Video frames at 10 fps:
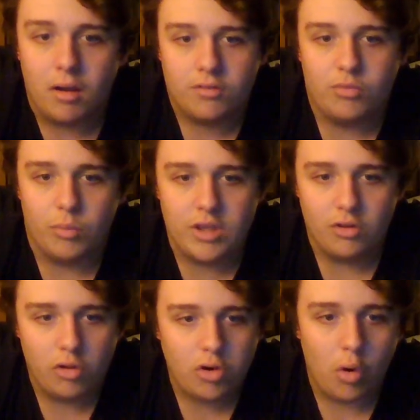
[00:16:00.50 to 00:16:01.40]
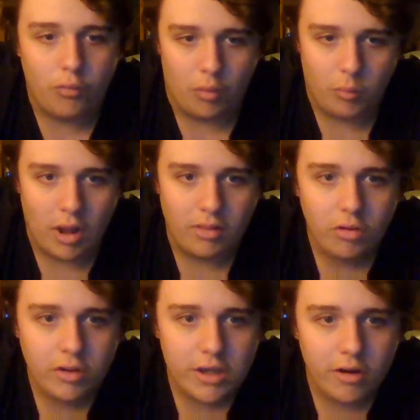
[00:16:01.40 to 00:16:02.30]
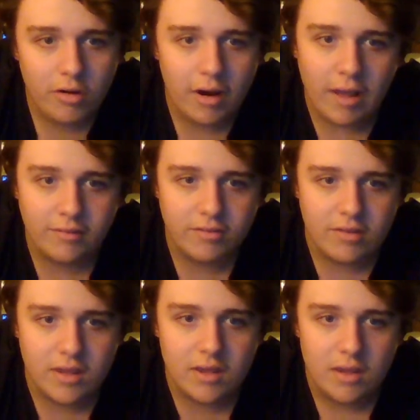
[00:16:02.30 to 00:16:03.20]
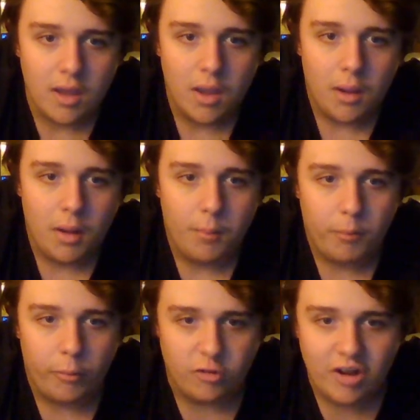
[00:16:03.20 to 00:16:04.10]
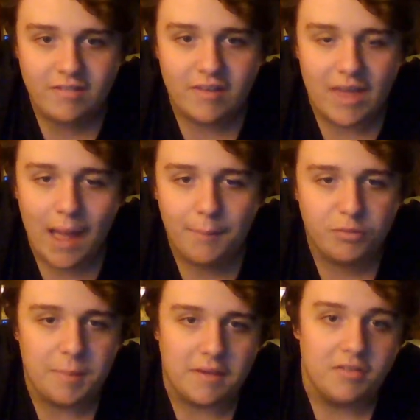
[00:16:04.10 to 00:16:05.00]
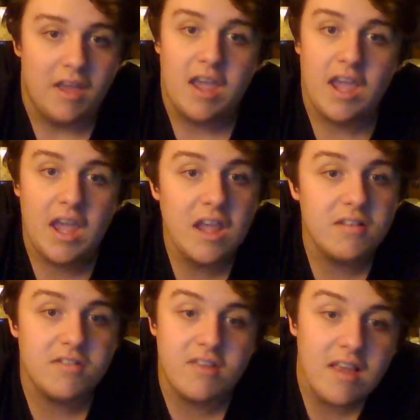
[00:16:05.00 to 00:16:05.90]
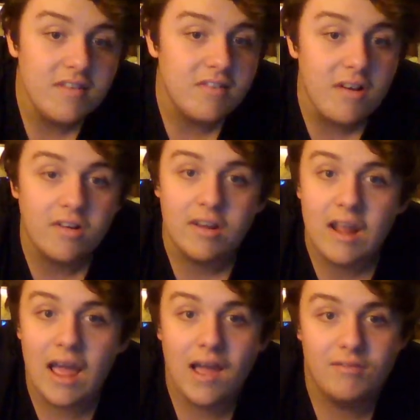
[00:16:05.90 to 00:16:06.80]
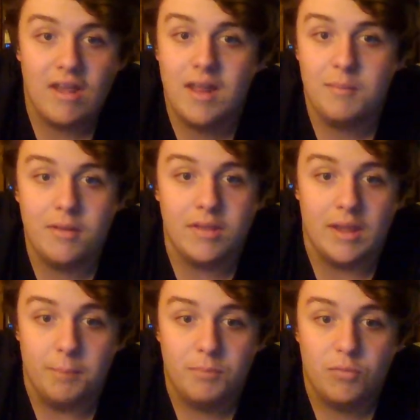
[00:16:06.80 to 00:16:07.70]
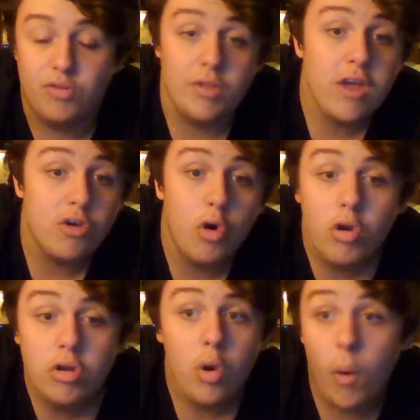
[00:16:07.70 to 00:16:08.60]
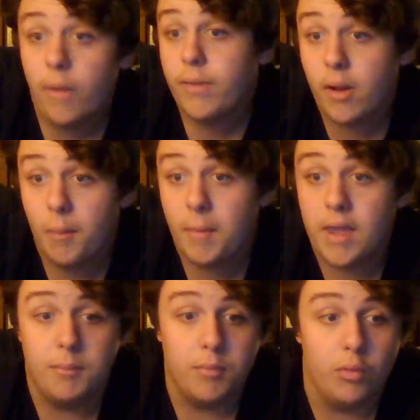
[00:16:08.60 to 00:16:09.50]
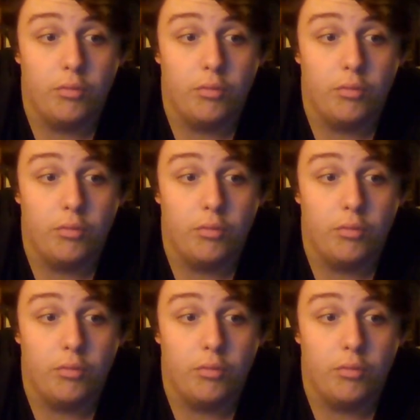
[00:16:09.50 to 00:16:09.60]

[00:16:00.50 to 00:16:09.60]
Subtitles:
when you look over. When I look here and I see projected cap space, it says they're going to have $10 million. So they could go out there and make a move.